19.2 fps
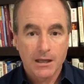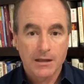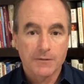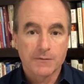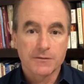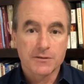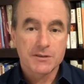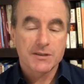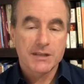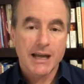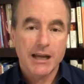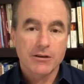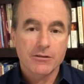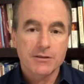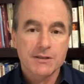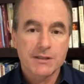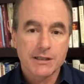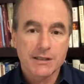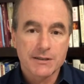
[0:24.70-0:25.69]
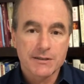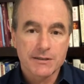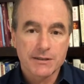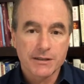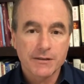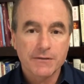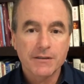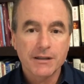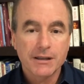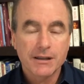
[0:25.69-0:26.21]
And for Socrates,
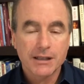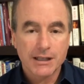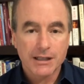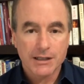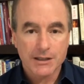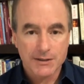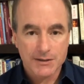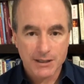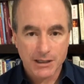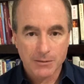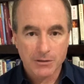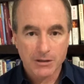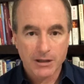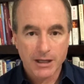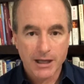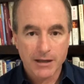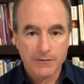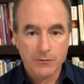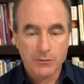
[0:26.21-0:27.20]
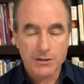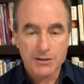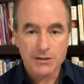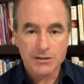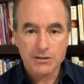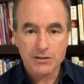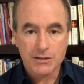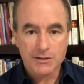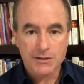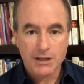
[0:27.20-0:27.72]
living the examined life
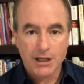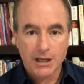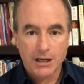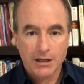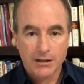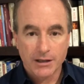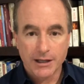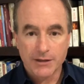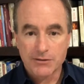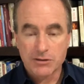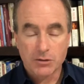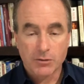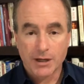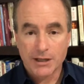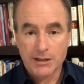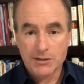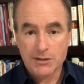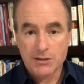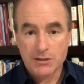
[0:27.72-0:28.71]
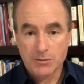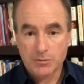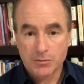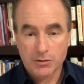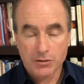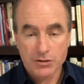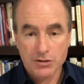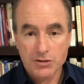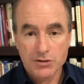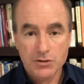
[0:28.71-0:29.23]
wasn't just life's greatest
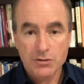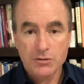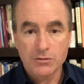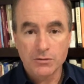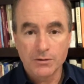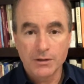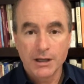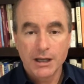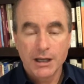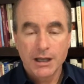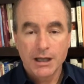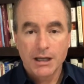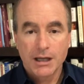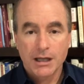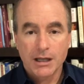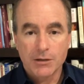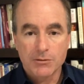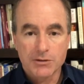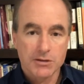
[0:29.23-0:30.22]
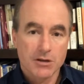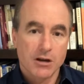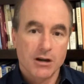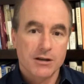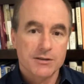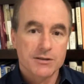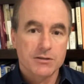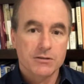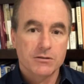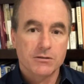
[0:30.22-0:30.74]
pursuit, it was
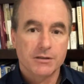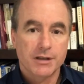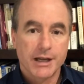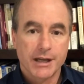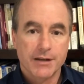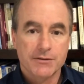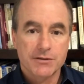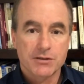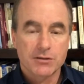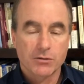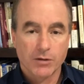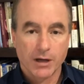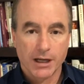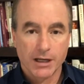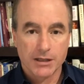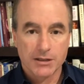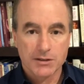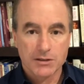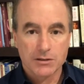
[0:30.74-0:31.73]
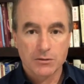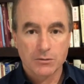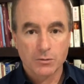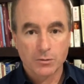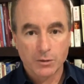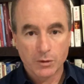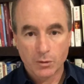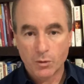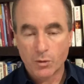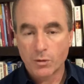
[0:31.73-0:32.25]
also life's greatest
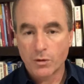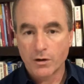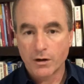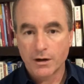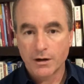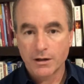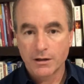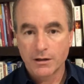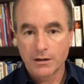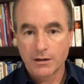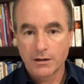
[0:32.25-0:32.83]
reward.